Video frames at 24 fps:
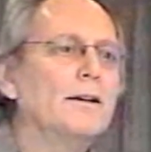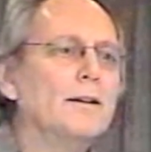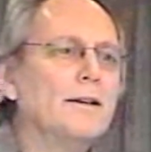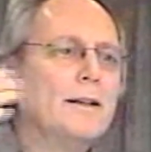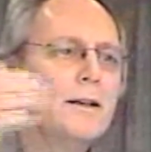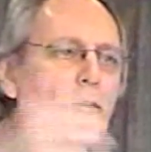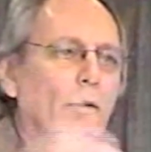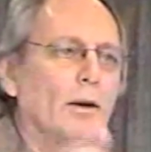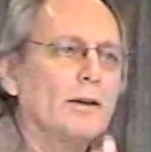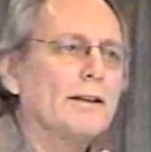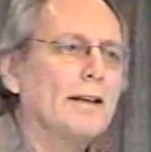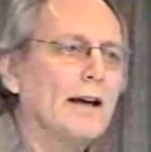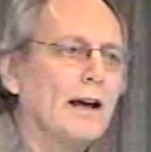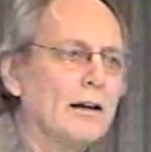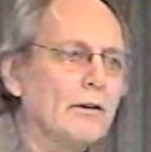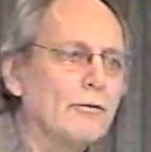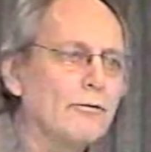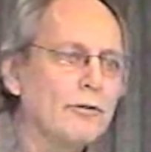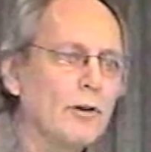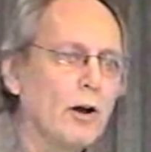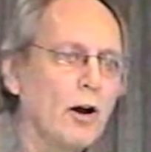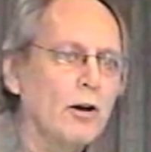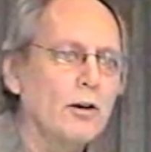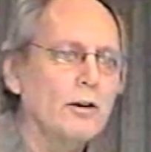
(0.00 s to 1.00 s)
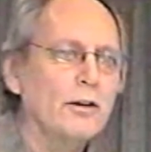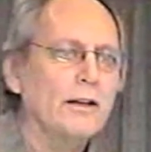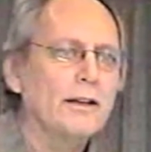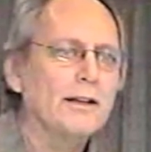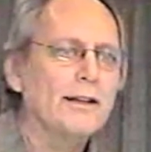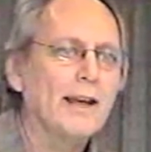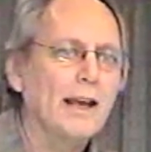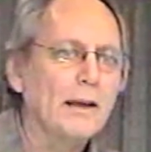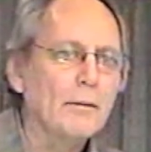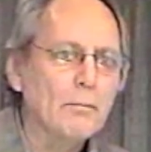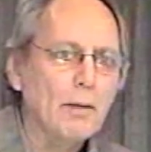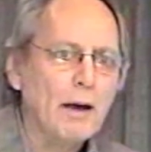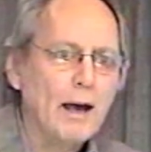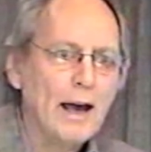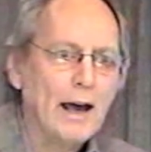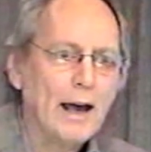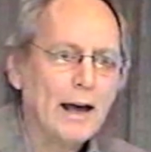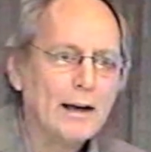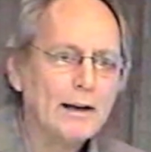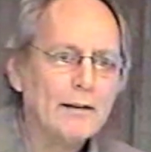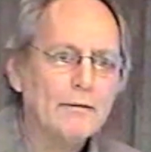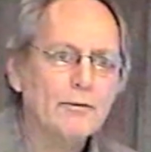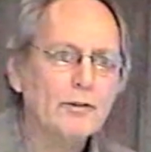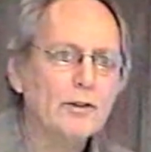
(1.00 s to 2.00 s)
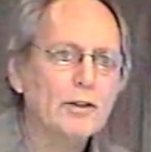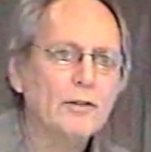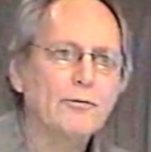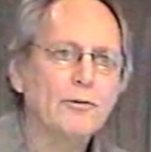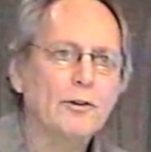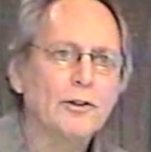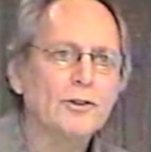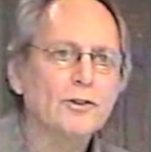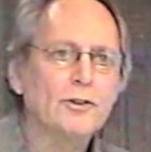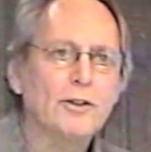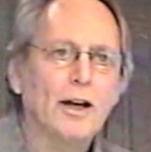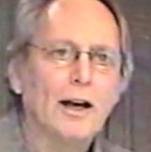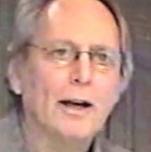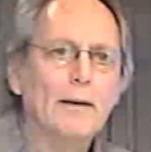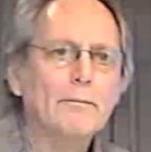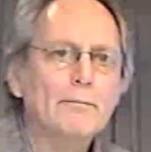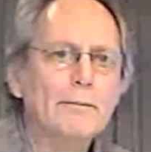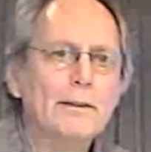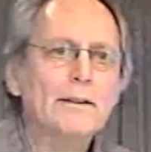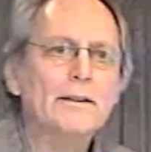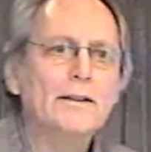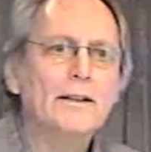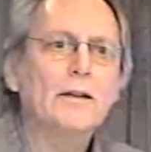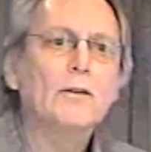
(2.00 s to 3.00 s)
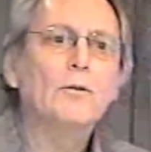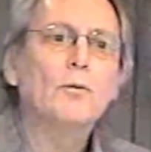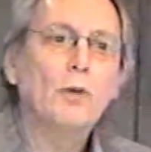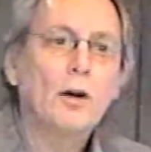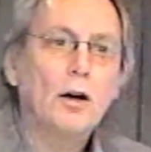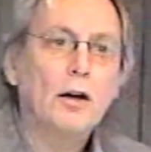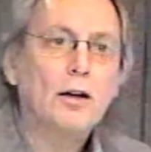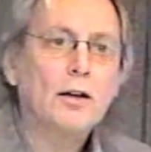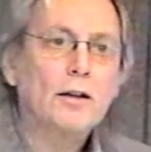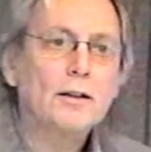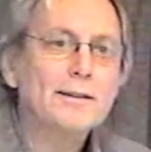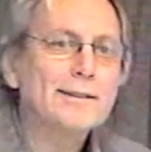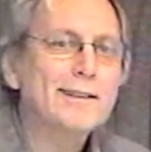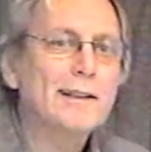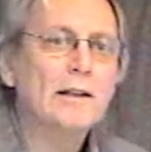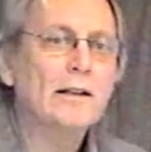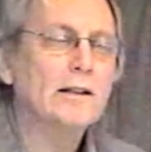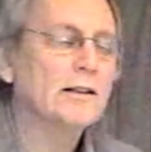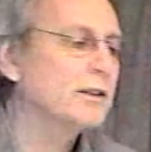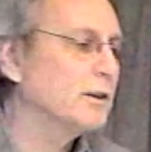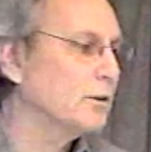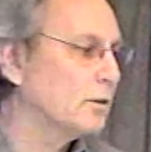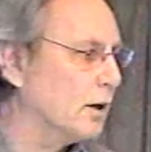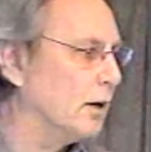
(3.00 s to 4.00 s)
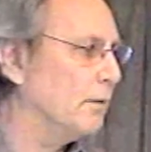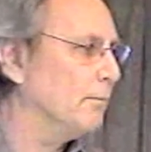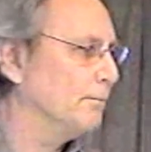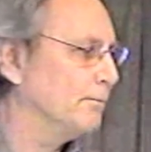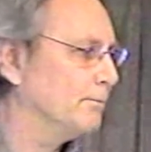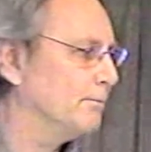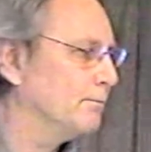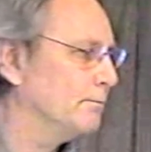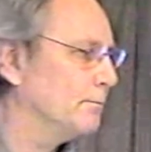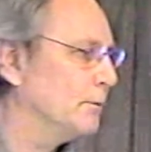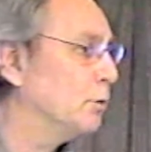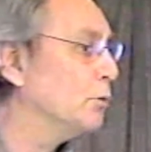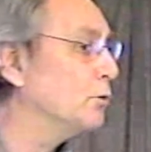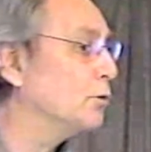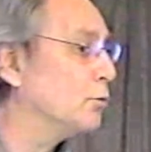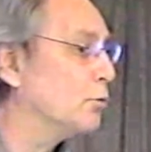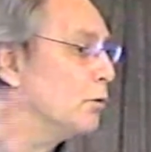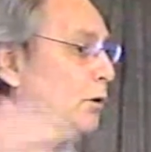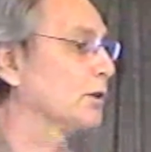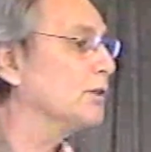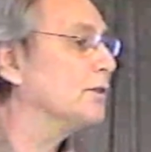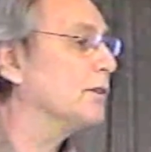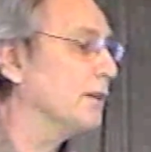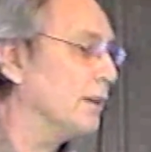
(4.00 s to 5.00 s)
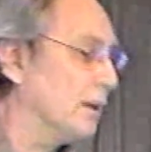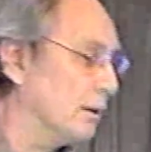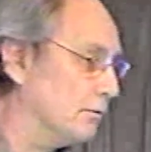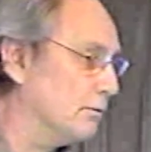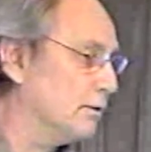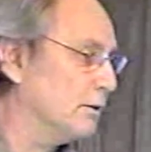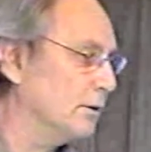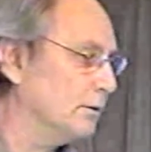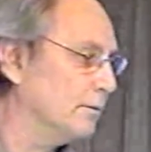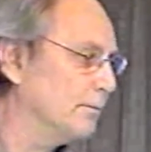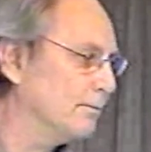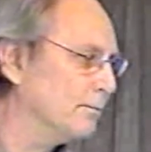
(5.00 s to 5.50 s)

he went down to Florida and he came back, and for the first time, it didn't work. It didn't clear up. It was worse than ever.